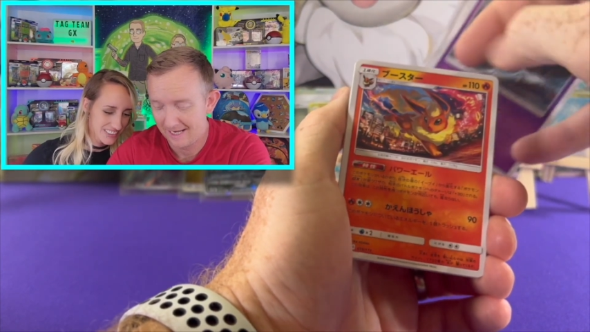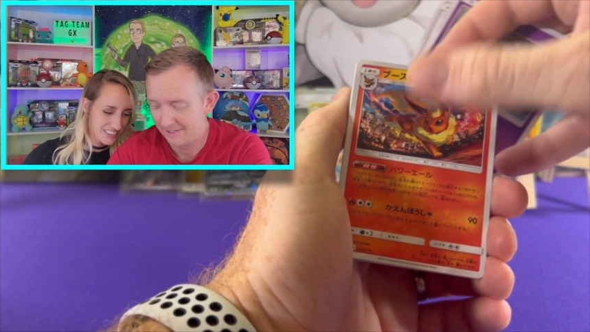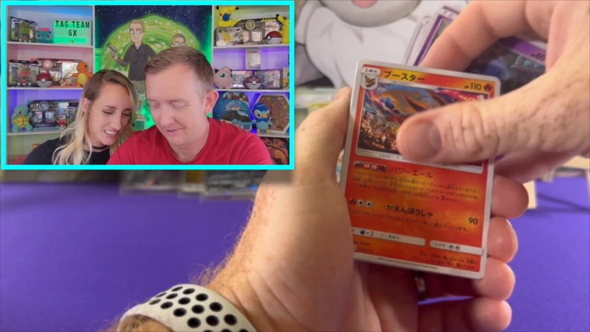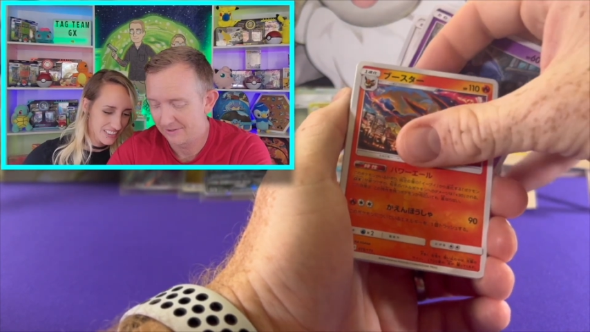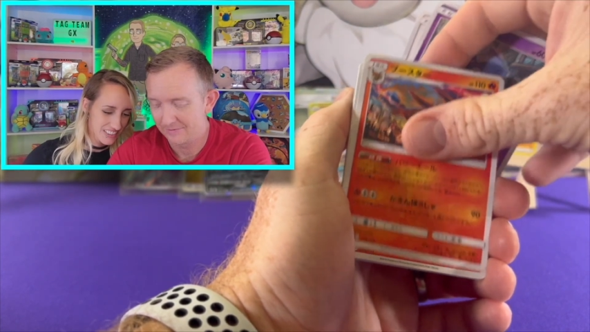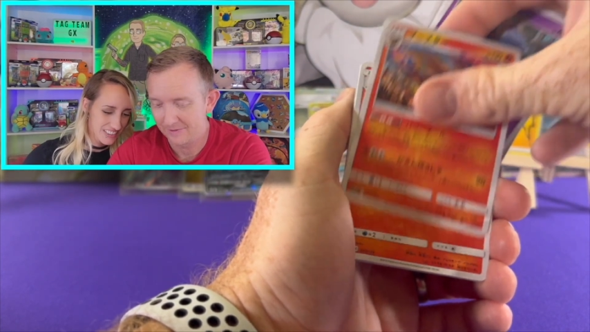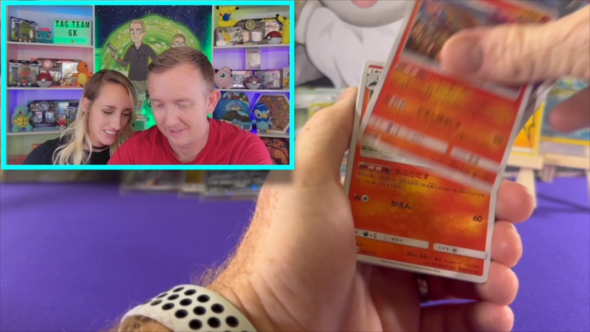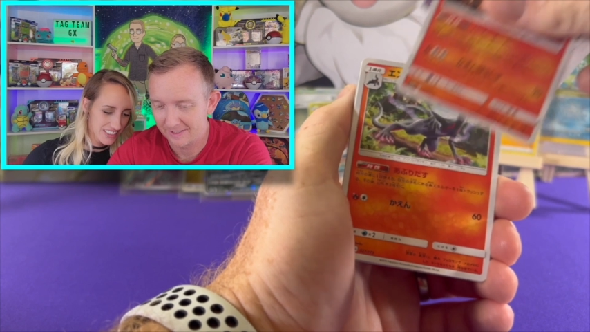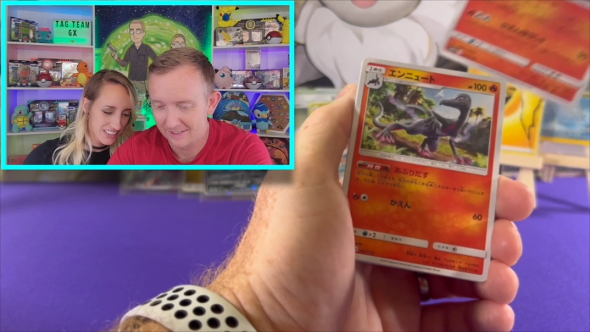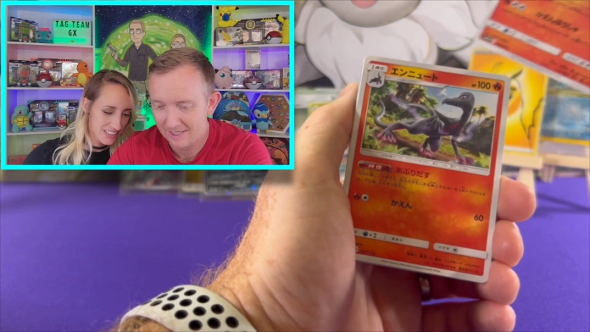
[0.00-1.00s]
Speaker 1: I know, that's
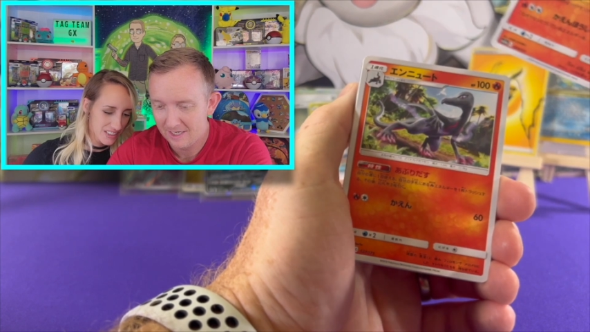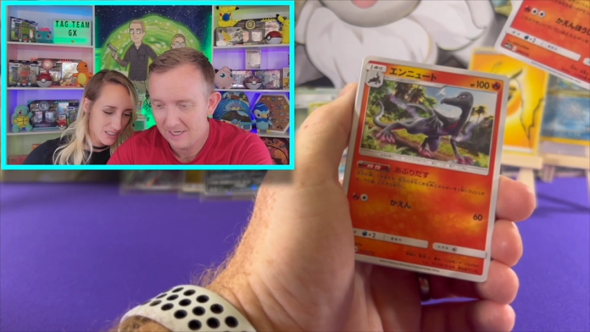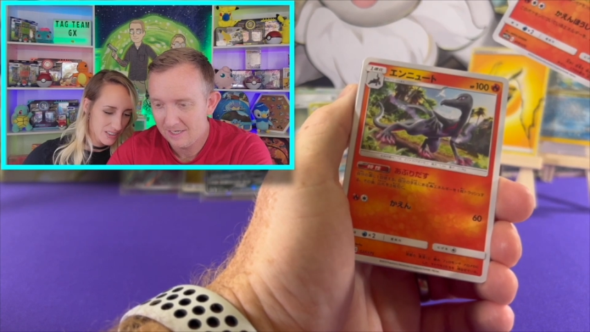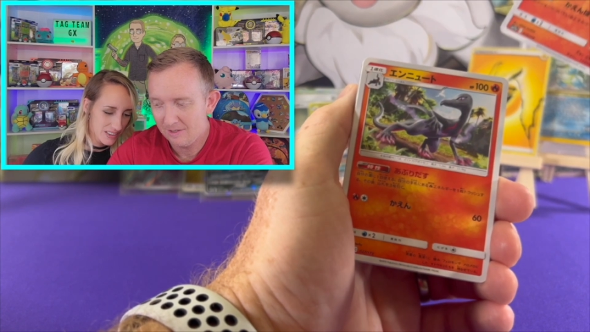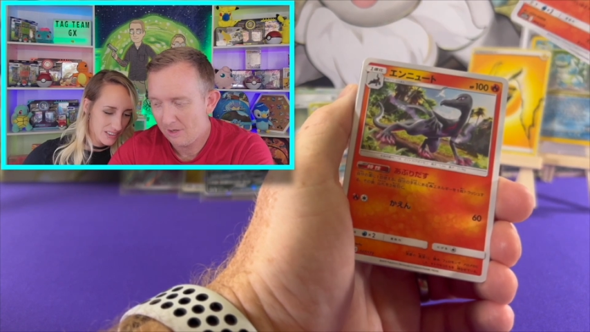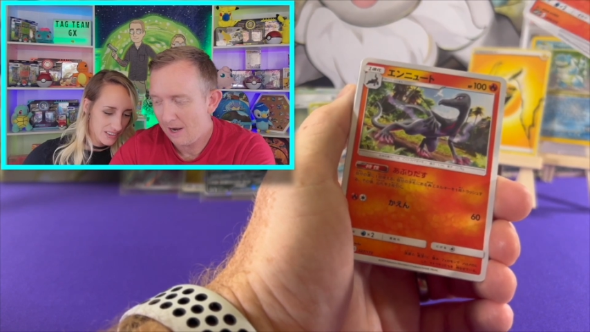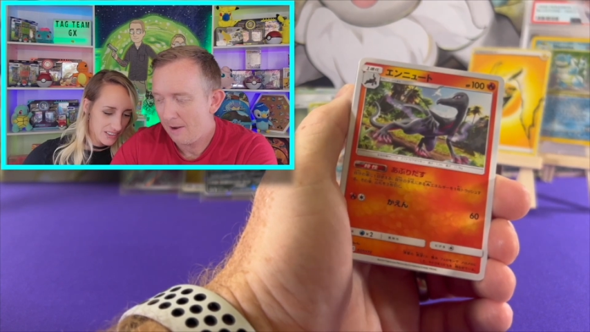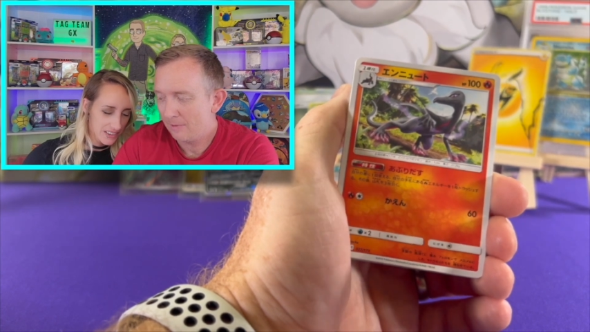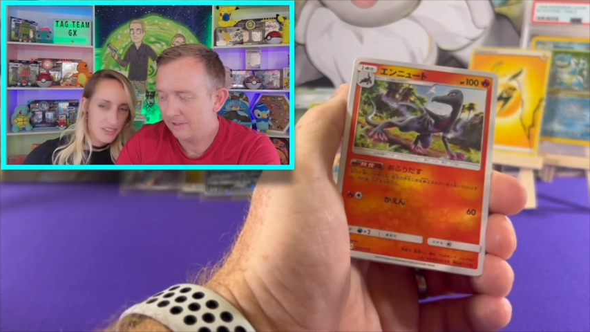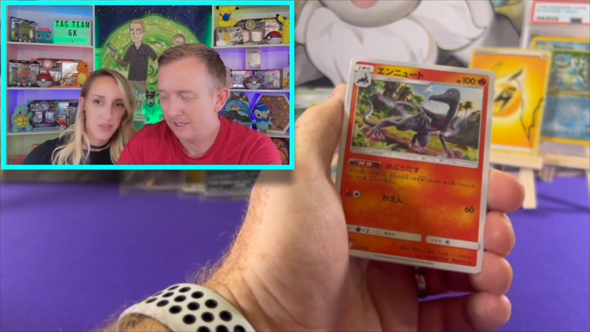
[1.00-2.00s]
funny.
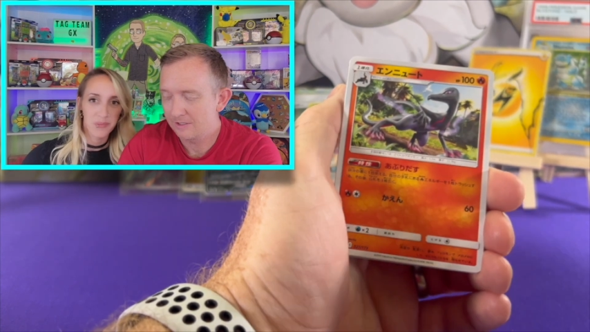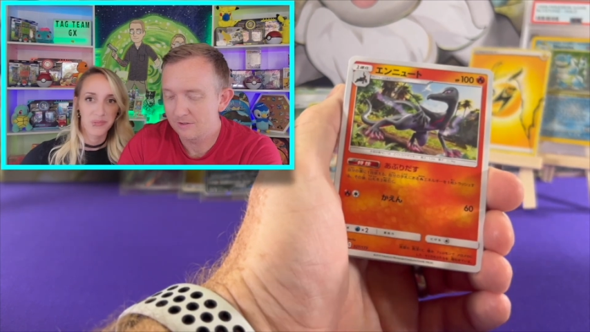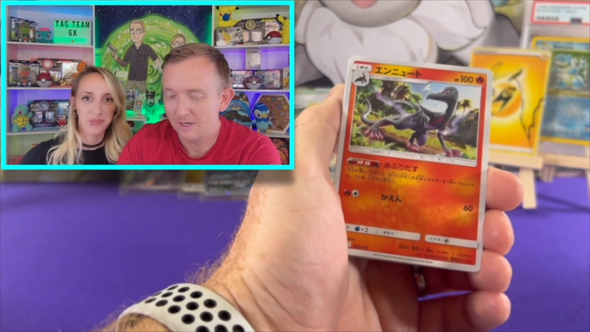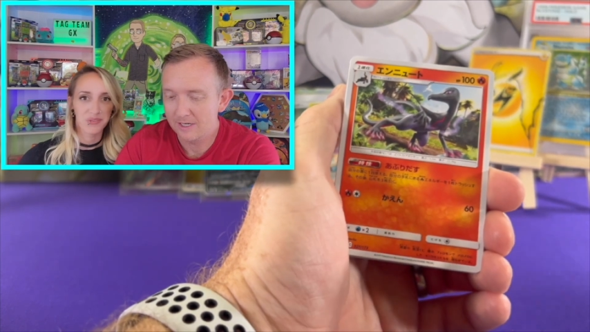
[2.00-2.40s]
I'm like that too.